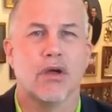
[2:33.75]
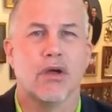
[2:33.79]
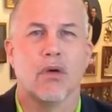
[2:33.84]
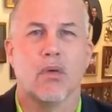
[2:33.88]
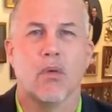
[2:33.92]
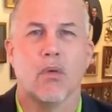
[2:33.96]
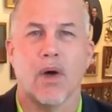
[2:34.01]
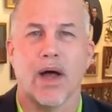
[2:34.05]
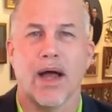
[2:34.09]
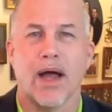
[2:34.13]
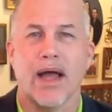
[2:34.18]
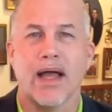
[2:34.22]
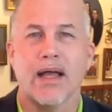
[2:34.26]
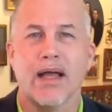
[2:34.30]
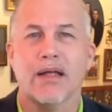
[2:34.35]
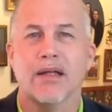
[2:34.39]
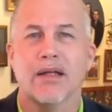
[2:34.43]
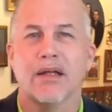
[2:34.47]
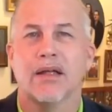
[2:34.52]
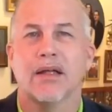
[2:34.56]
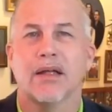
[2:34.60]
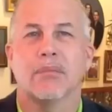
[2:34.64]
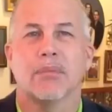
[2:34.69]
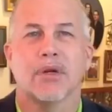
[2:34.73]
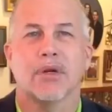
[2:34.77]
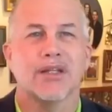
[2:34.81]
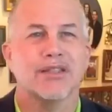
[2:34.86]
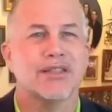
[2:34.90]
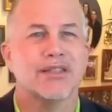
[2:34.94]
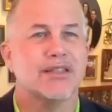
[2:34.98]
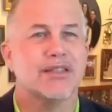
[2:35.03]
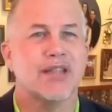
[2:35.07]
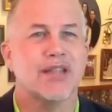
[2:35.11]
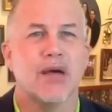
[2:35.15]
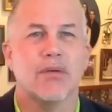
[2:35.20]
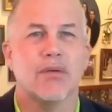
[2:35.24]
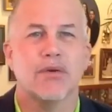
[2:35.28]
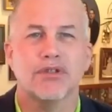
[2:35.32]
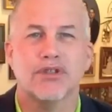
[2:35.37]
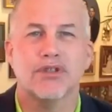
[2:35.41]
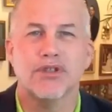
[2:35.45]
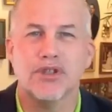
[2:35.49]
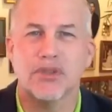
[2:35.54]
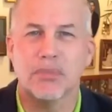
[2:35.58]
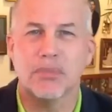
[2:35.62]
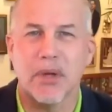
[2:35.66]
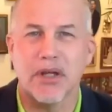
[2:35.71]
Why? Because it's not what
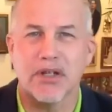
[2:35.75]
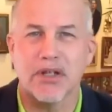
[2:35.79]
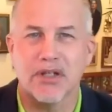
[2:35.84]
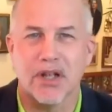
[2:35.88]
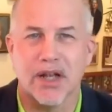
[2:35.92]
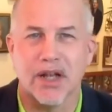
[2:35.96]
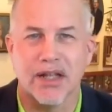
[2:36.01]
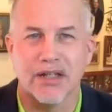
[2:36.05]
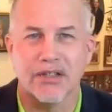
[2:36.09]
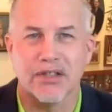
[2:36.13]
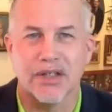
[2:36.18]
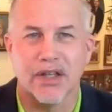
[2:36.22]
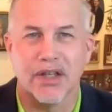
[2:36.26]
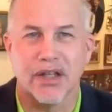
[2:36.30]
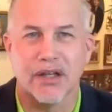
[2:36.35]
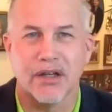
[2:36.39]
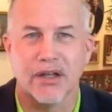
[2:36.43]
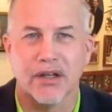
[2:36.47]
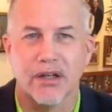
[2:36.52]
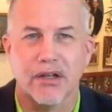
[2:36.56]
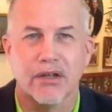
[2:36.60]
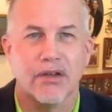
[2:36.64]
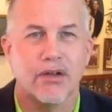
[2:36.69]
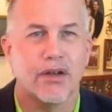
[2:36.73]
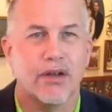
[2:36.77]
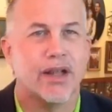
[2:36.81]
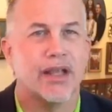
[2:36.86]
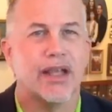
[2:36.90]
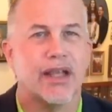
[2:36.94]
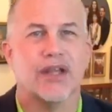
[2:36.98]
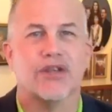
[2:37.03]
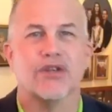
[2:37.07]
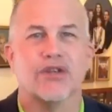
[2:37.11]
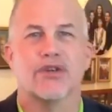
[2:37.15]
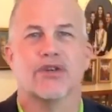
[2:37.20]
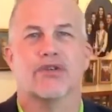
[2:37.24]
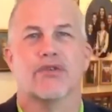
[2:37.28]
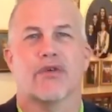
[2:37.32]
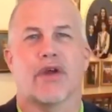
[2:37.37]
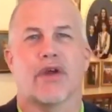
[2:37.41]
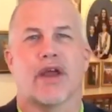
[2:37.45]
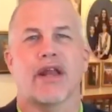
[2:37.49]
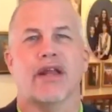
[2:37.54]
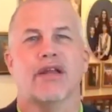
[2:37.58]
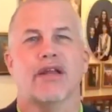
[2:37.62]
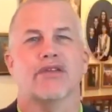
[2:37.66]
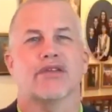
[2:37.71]
you specialize in. You didn't get your
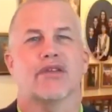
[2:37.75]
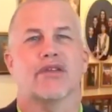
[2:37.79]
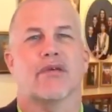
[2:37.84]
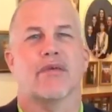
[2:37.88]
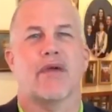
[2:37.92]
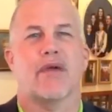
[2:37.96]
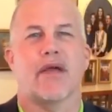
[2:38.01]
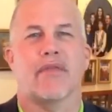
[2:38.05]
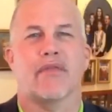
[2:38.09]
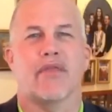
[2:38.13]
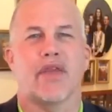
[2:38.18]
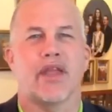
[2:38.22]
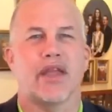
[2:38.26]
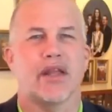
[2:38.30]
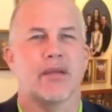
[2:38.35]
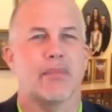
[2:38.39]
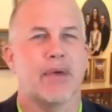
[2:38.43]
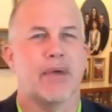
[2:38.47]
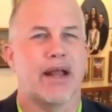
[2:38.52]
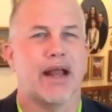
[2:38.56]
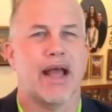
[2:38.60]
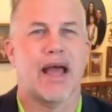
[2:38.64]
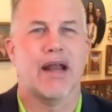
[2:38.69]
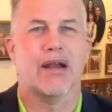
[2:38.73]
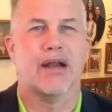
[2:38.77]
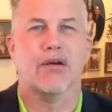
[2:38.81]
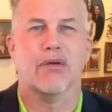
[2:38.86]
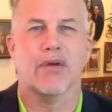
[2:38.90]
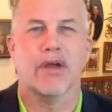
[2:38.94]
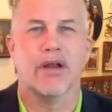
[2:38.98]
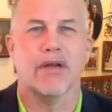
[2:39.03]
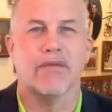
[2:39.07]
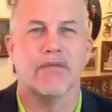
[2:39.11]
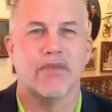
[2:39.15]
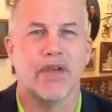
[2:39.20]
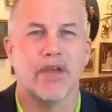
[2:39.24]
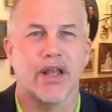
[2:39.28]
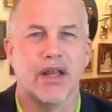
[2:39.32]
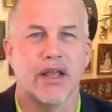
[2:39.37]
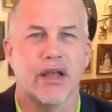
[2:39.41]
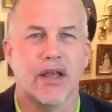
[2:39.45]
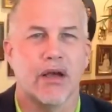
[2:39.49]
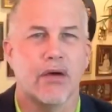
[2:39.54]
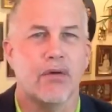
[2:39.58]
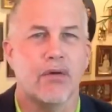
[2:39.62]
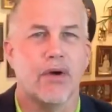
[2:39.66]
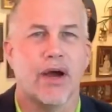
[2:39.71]
training to sit around thinking about how to create a
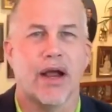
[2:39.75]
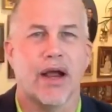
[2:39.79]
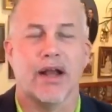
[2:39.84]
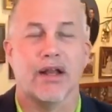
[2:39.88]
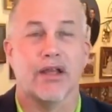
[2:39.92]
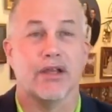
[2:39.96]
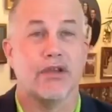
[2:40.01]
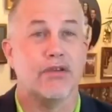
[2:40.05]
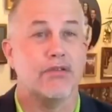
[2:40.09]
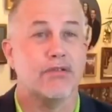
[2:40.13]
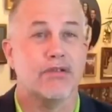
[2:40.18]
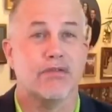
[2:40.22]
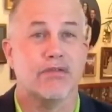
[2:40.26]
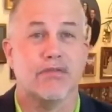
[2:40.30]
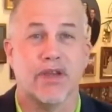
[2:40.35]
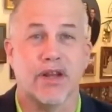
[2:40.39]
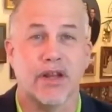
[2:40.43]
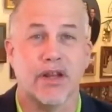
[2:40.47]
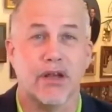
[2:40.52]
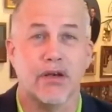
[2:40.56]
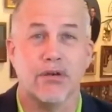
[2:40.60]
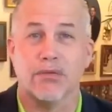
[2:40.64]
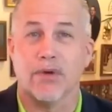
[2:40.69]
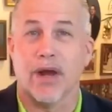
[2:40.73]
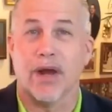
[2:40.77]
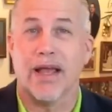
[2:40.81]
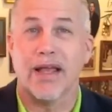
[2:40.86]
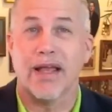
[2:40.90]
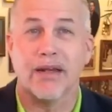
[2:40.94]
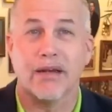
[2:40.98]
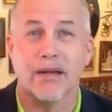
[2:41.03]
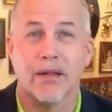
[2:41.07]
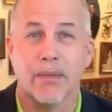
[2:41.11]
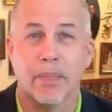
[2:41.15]
video or how to use a video, right?